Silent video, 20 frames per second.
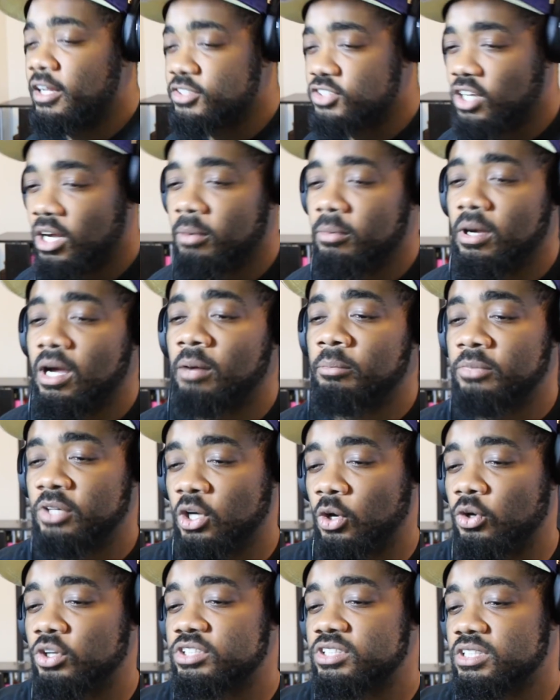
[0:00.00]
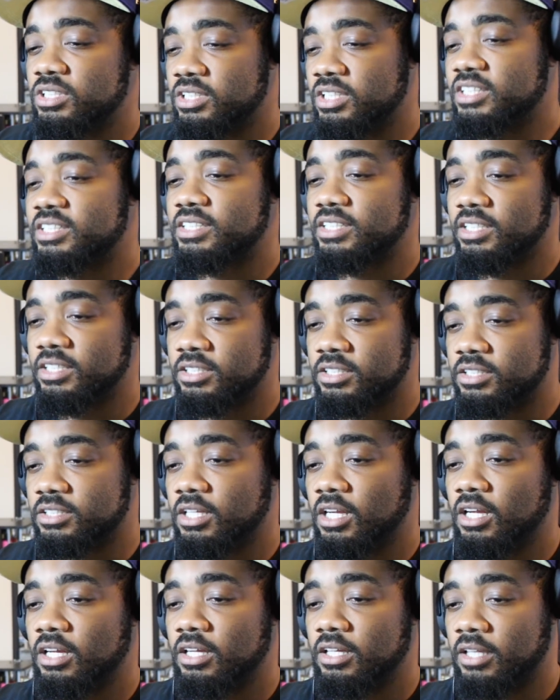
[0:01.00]
right, so I'm noticing this is
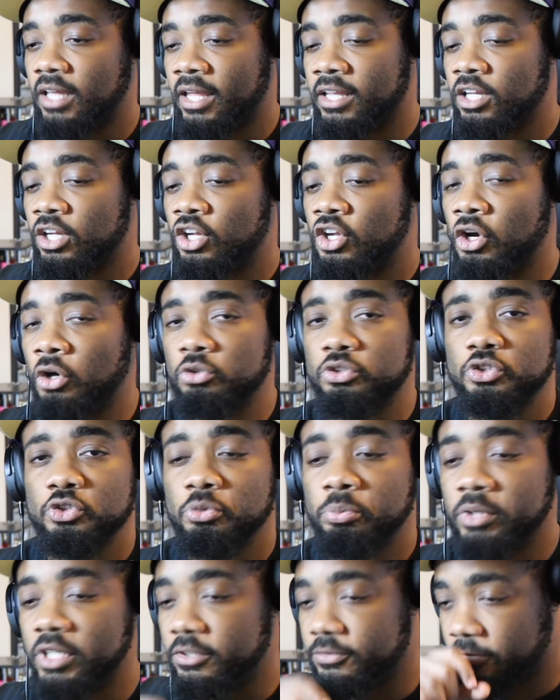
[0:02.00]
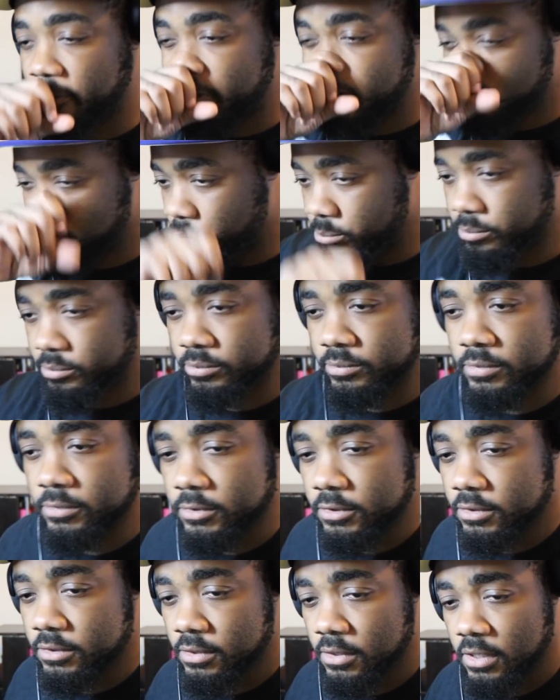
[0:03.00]
like a go-to beat for him.
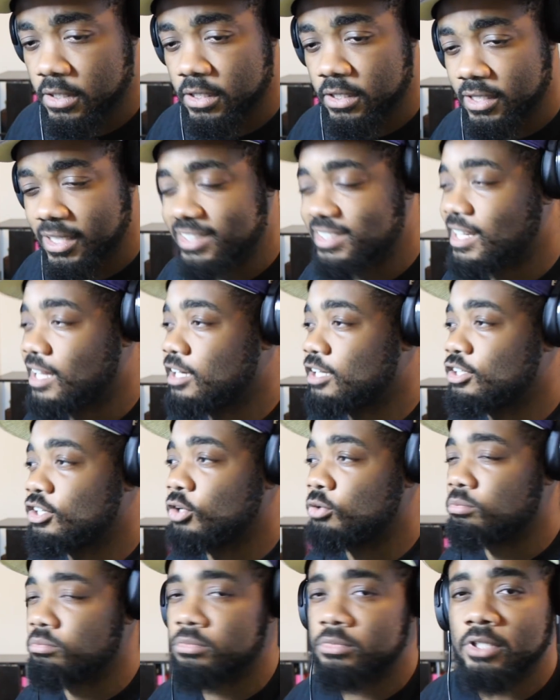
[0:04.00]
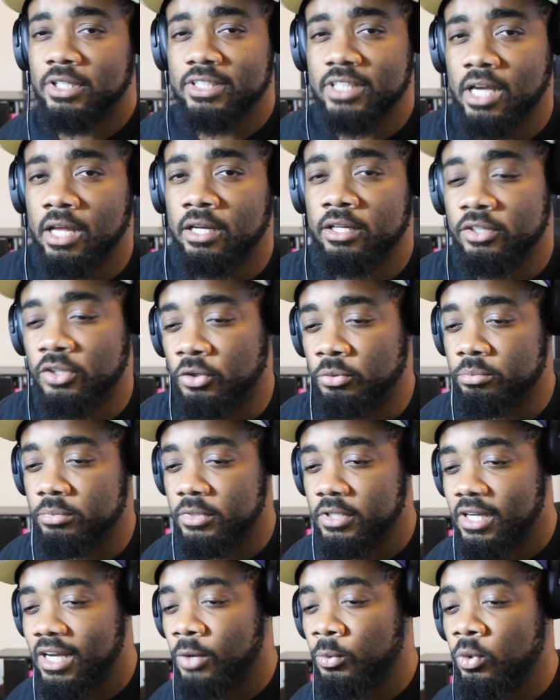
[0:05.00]
That's kind of dope.
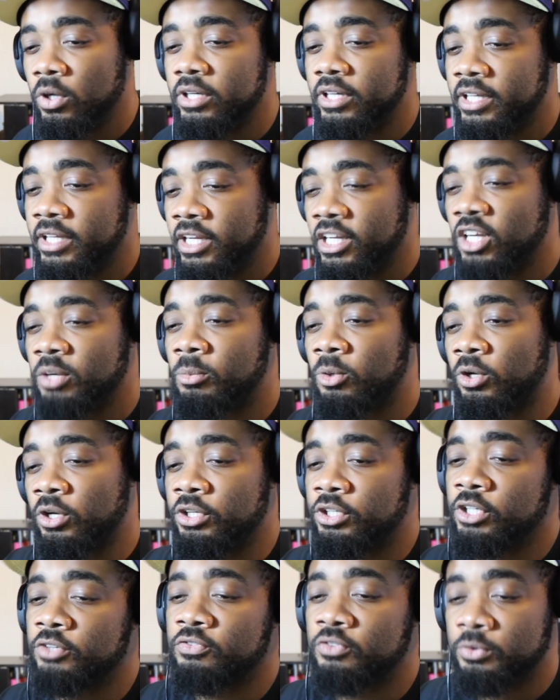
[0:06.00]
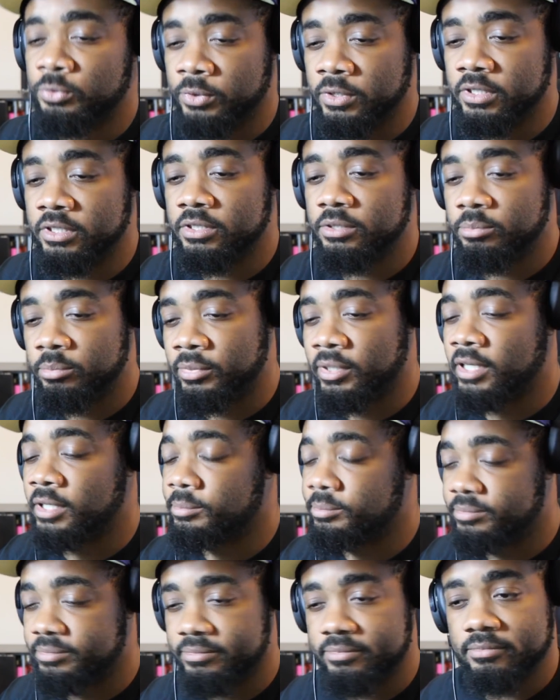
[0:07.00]
I wanted to hear him on a different one, but
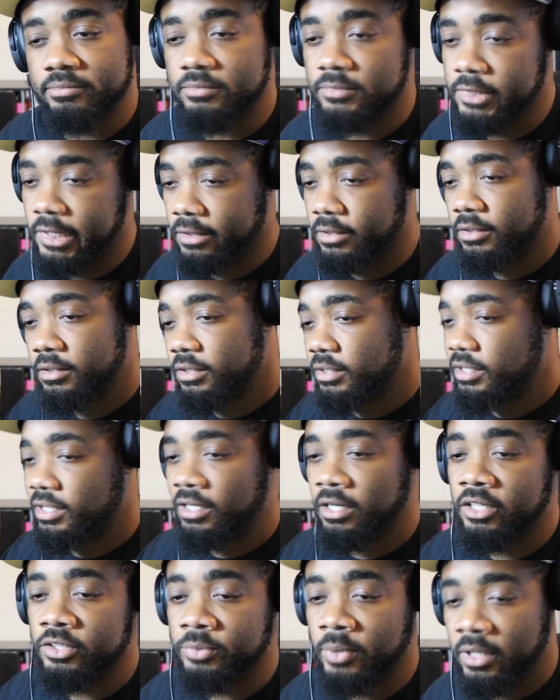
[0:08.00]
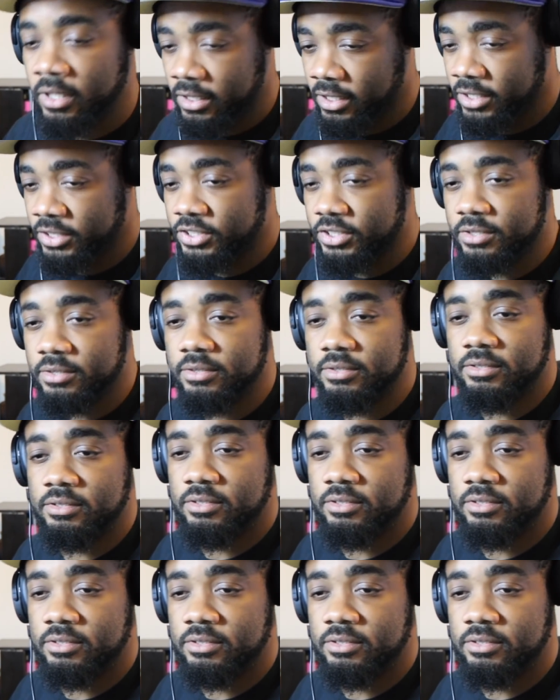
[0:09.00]
it is. Yo,